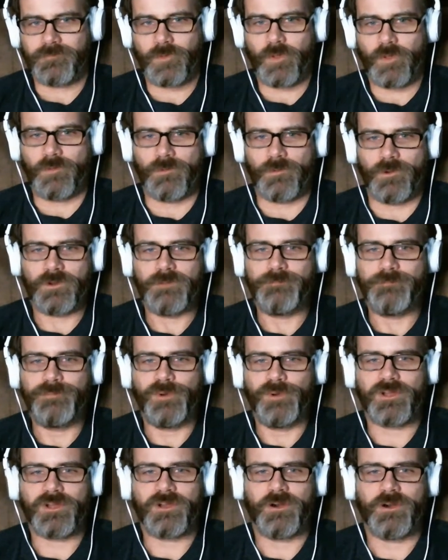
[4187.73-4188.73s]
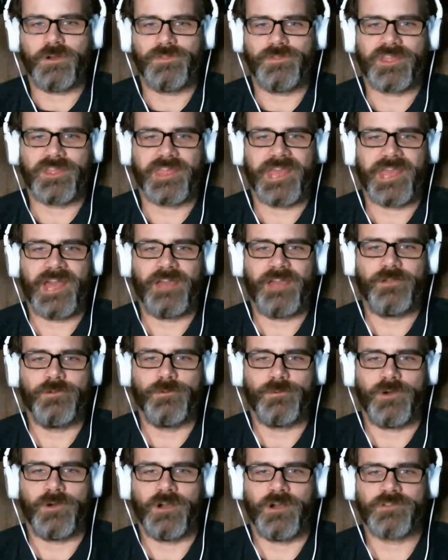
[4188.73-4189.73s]
wrote a book called The Cat Who
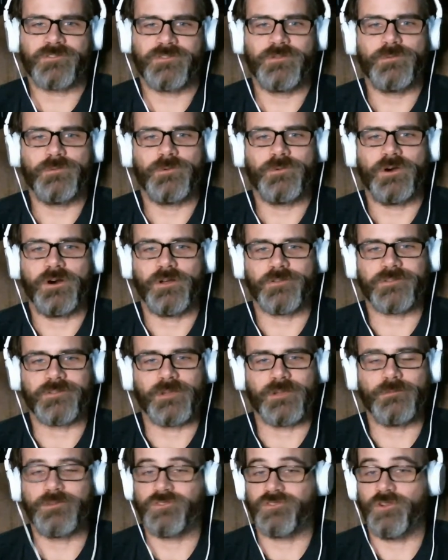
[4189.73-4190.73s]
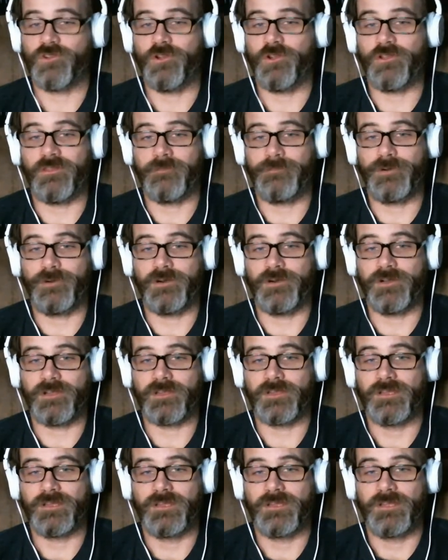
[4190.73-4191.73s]
Walks Through Walls. I would show you the
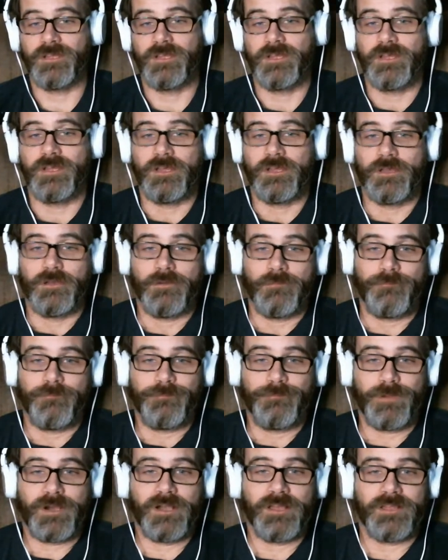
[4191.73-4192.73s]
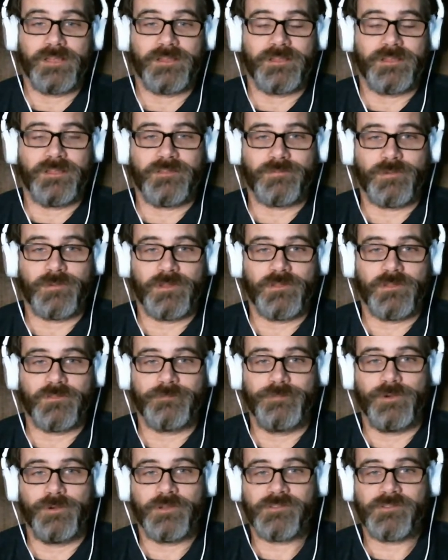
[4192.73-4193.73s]
book, but it's one of those
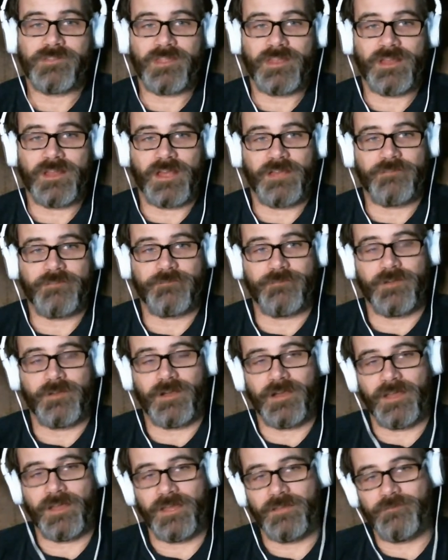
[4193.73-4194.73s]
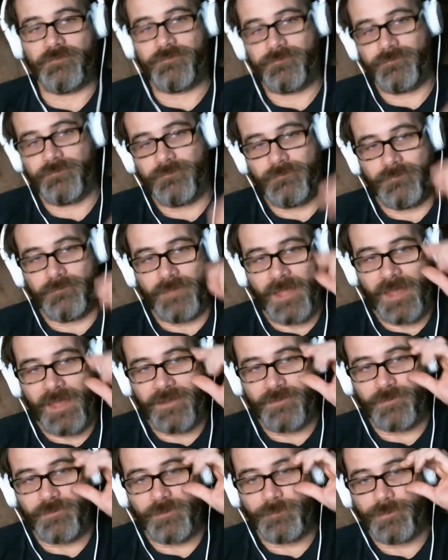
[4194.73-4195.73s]
books that I've had
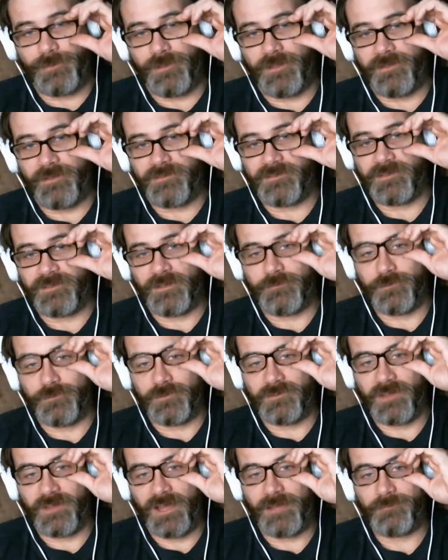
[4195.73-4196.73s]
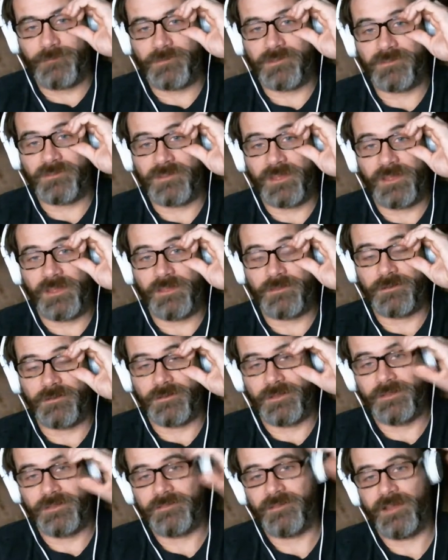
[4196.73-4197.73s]
to replace several times because I either
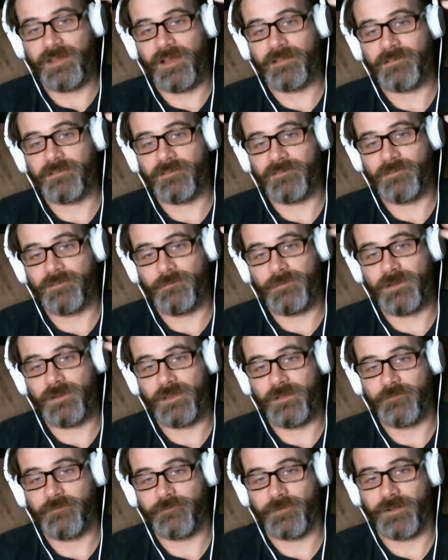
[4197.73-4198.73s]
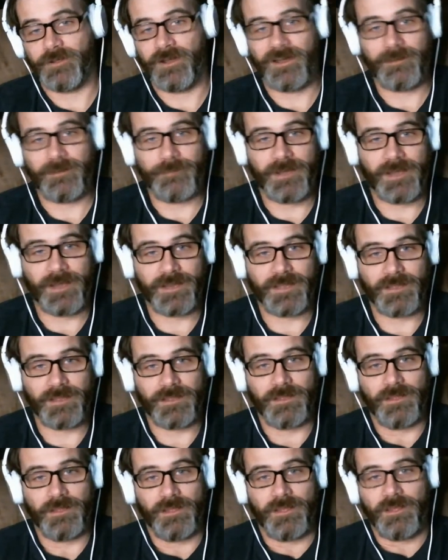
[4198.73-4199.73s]
lent it out to somebody and forgot about it,
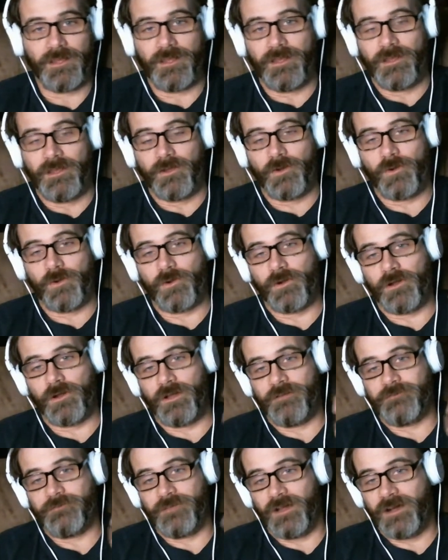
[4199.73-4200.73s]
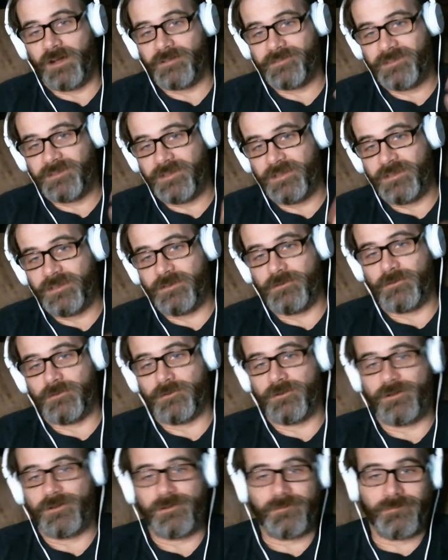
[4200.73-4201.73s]
or I've lost it,
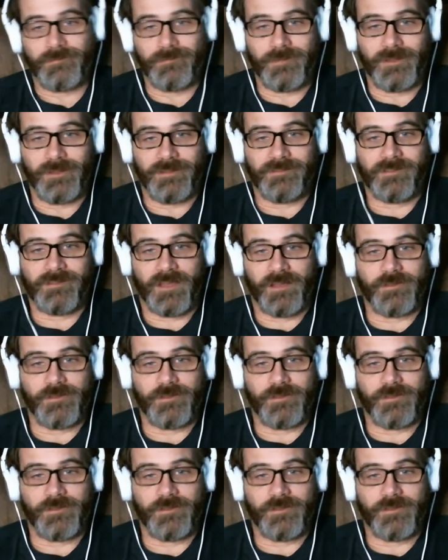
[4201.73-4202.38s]
or it's gotten